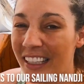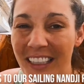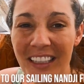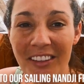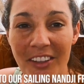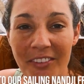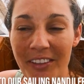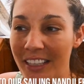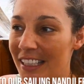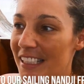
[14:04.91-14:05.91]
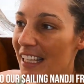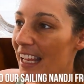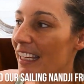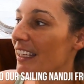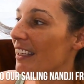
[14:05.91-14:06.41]
And like a lot of it is
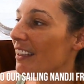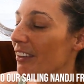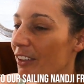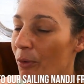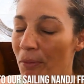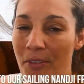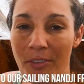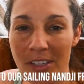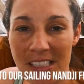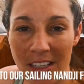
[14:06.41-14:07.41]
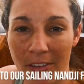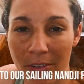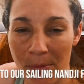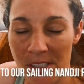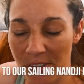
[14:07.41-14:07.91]
like when we first set
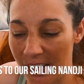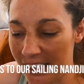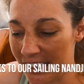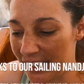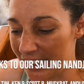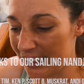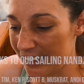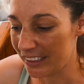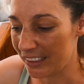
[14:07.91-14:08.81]
off from Australia,